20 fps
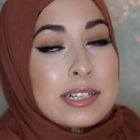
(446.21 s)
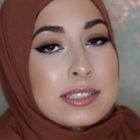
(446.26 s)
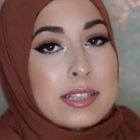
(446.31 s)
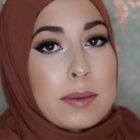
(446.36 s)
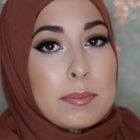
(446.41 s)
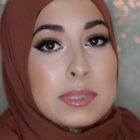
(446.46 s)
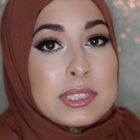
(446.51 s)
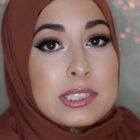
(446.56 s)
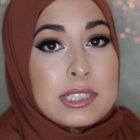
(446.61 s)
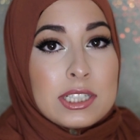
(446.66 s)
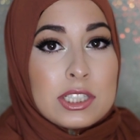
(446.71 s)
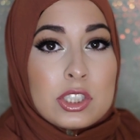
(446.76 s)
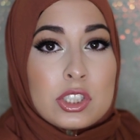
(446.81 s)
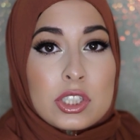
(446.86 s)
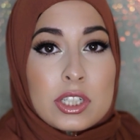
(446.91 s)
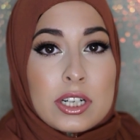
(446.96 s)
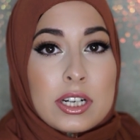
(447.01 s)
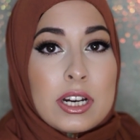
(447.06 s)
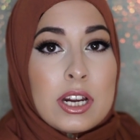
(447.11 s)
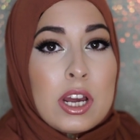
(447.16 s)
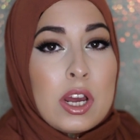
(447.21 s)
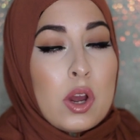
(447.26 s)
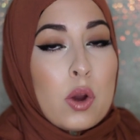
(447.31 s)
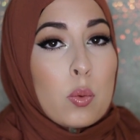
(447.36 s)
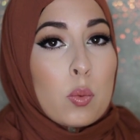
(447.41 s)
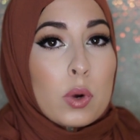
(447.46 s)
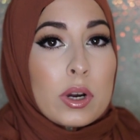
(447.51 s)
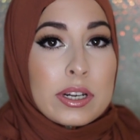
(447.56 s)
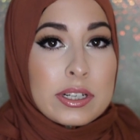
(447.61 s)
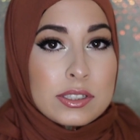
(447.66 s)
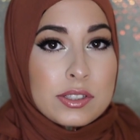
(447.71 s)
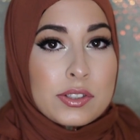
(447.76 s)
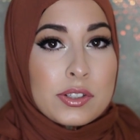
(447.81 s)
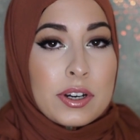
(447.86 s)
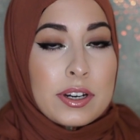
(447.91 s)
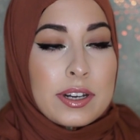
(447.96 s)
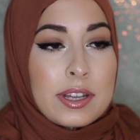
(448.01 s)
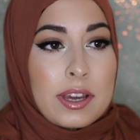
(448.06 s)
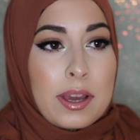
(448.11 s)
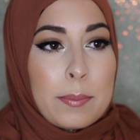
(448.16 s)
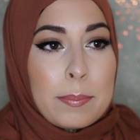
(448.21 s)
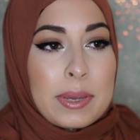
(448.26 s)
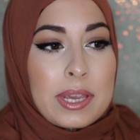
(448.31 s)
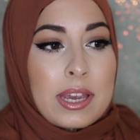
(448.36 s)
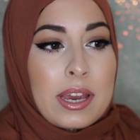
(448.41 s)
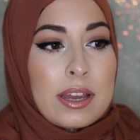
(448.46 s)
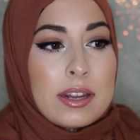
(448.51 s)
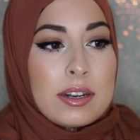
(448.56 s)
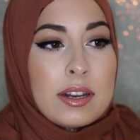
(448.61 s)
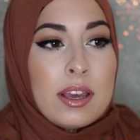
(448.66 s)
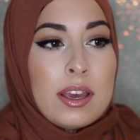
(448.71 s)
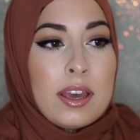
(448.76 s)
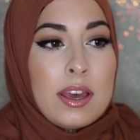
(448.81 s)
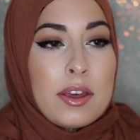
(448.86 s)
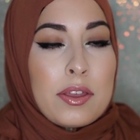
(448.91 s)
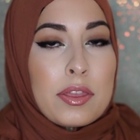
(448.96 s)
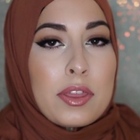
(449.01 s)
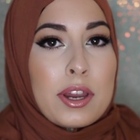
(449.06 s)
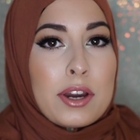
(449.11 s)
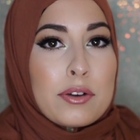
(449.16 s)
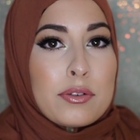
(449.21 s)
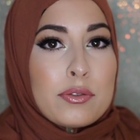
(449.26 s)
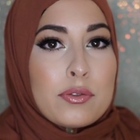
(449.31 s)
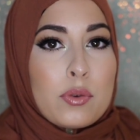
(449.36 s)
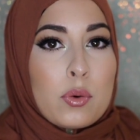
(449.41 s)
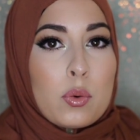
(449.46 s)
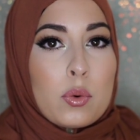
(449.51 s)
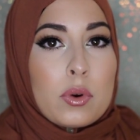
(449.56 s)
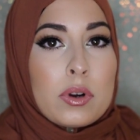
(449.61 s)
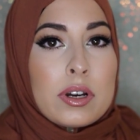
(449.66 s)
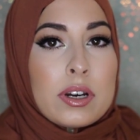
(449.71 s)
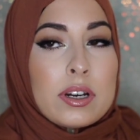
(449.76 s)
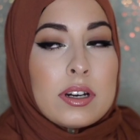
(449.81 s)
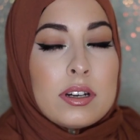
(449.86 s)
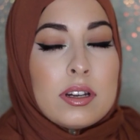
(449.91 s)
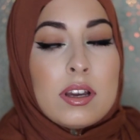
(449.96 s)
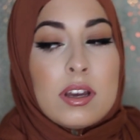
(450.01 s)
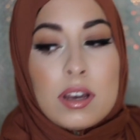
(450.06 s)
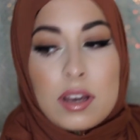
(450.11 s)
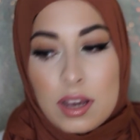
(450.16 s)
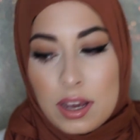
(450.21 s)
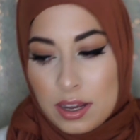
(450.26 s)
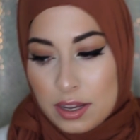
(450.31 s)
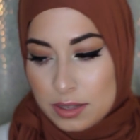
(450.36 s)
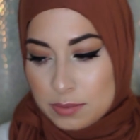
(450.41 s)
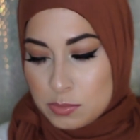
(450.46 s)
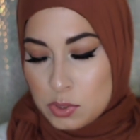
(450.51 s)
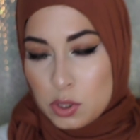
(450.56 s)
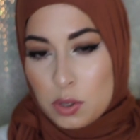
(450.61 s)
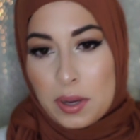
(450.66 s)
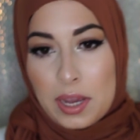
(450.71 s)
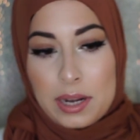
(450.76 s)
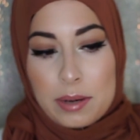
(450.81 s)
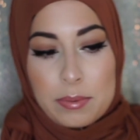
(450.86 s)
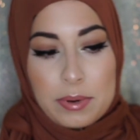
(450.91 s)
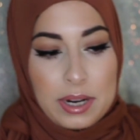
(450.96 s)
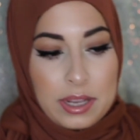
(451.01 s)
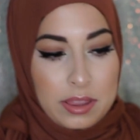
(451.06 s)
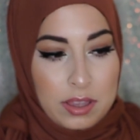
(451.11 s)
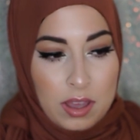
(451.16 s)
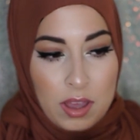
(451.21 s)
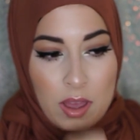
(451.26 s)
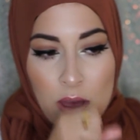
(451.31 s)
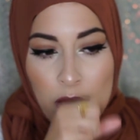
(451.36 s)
Because I'm a teacher, work is starting up again, therefore, I'm so out of breath.